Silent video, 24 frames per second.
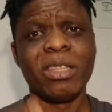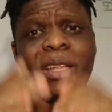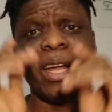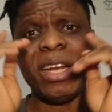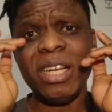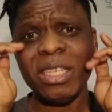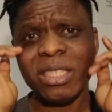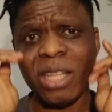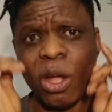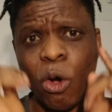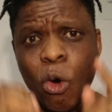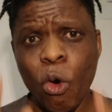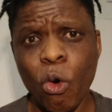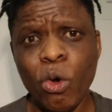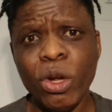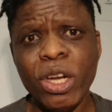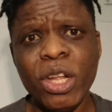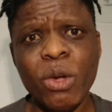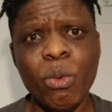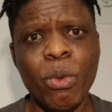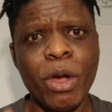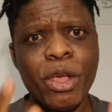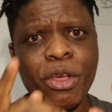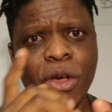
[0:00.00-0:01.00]
That is the
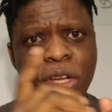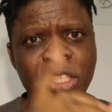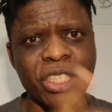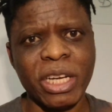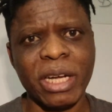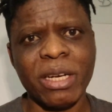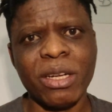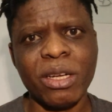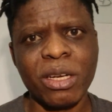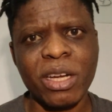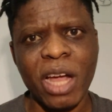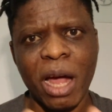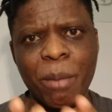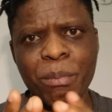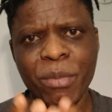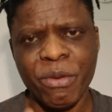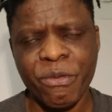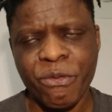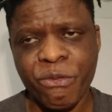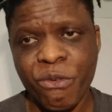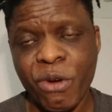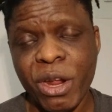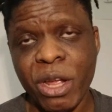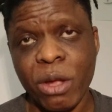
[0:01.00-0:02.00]
only way your channel can
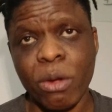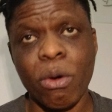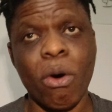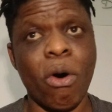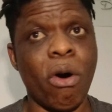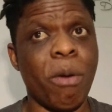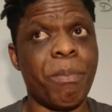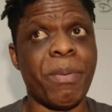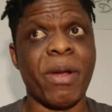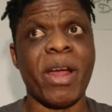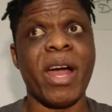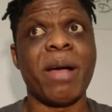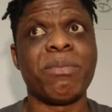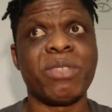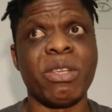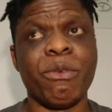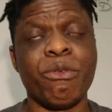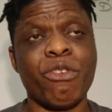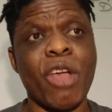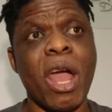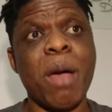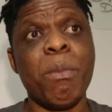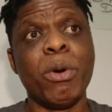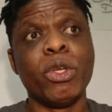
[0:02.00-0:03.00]
be free. Or perhaps
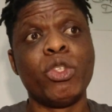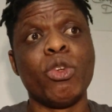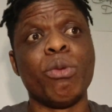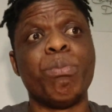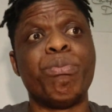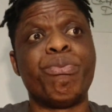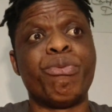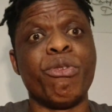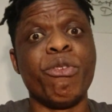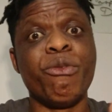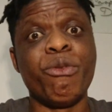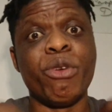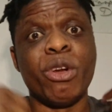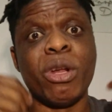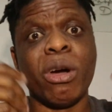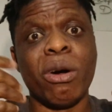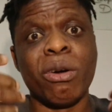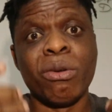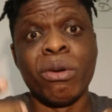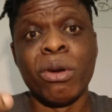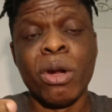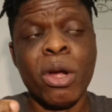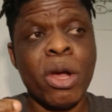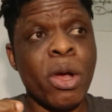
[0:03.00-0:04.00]
if you're able to prove
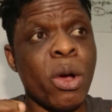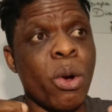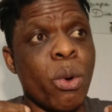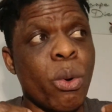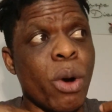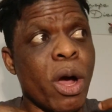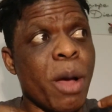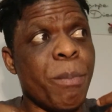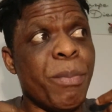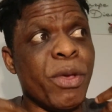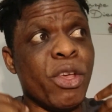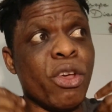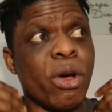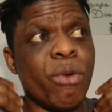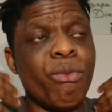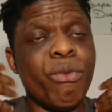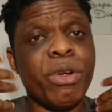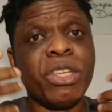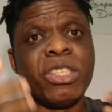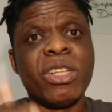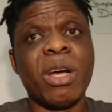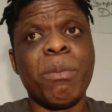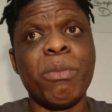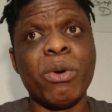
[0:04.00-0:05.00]

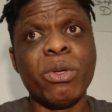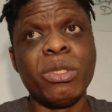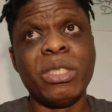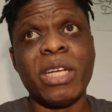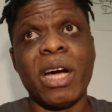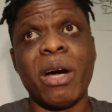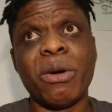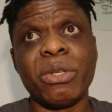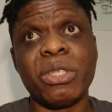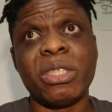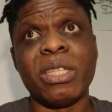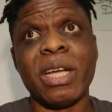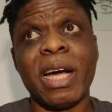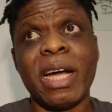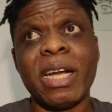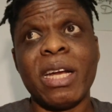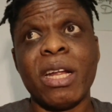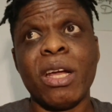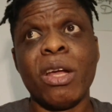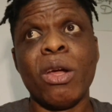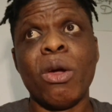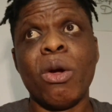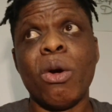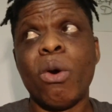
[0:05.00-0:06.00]
beyond reasonable doubts
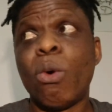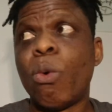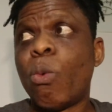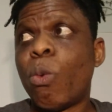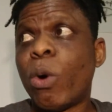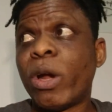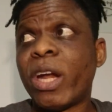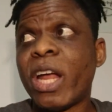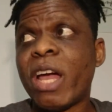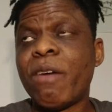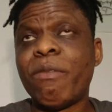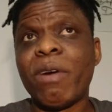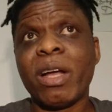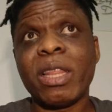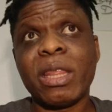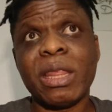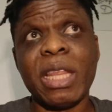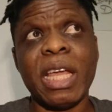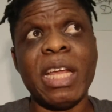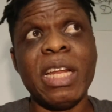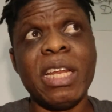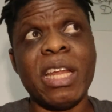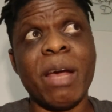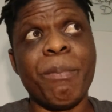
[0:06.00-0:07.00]
that
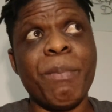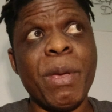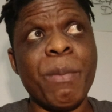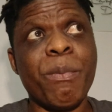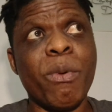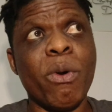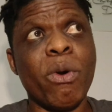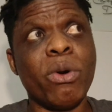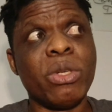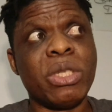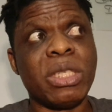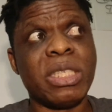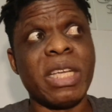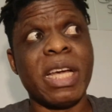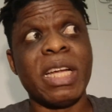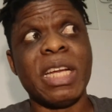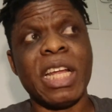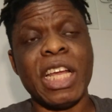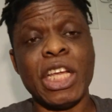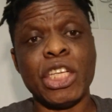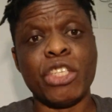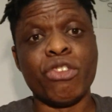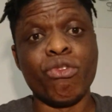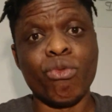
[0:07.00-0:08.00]
whatever thing that people
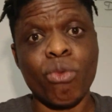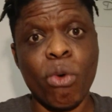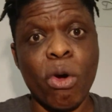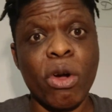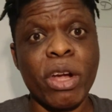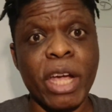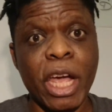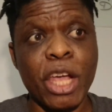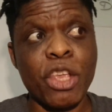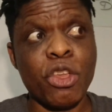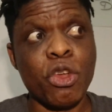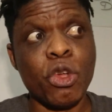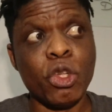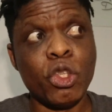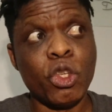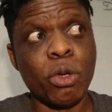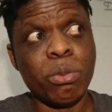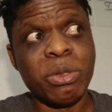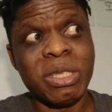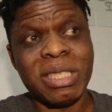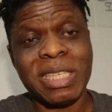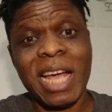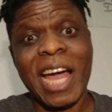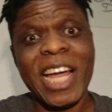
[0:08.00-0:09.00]
said is wrong and
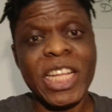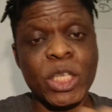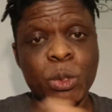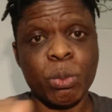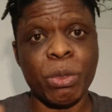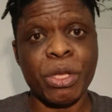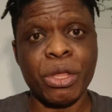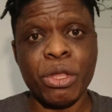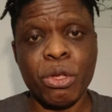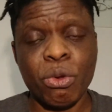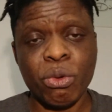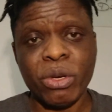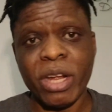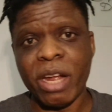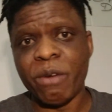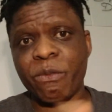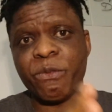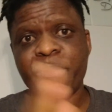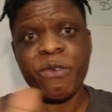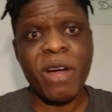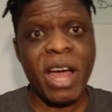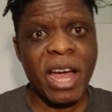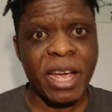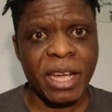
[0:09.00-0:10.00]
YouTube sides with you,
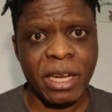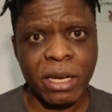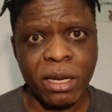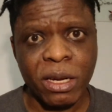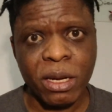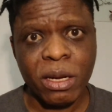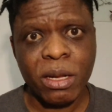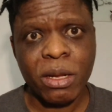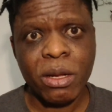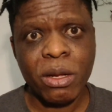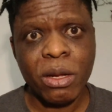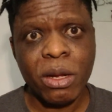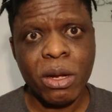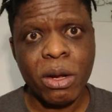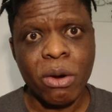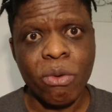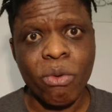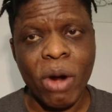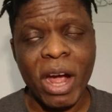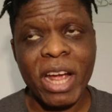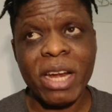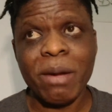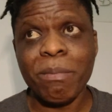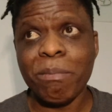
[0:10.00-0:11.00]
then fine,
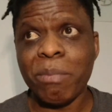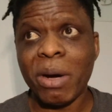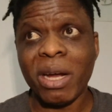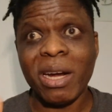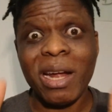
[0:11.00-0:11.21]
right?